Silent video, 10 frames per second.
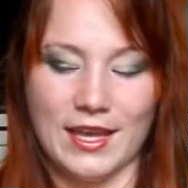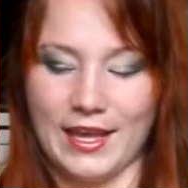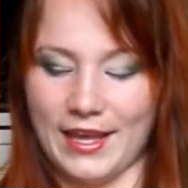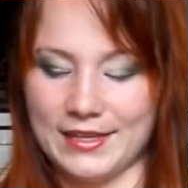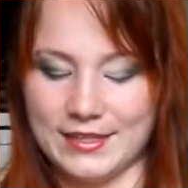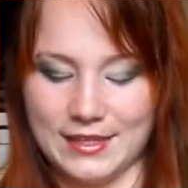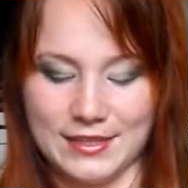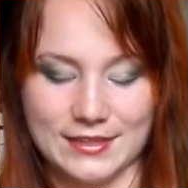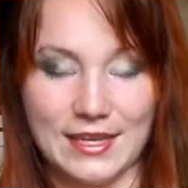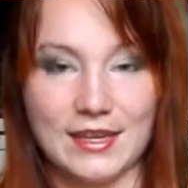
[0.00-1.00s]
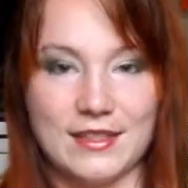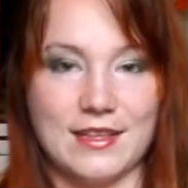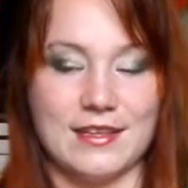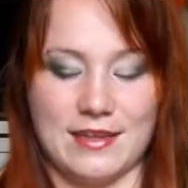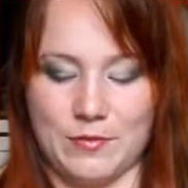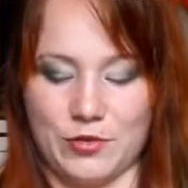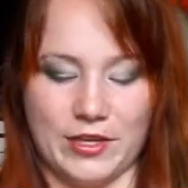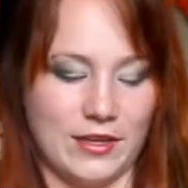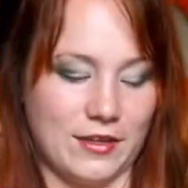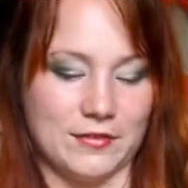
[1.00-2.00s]
And the second thing that I'm
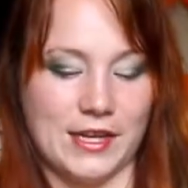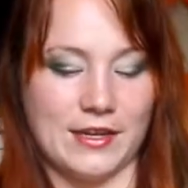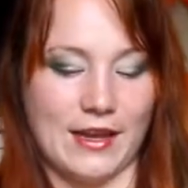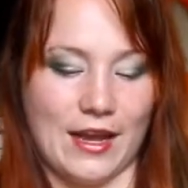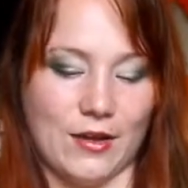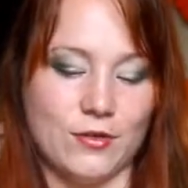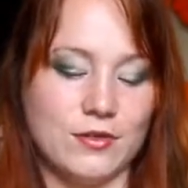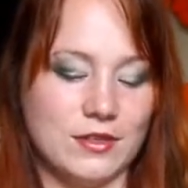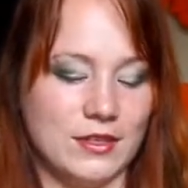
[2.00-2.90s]
working on right now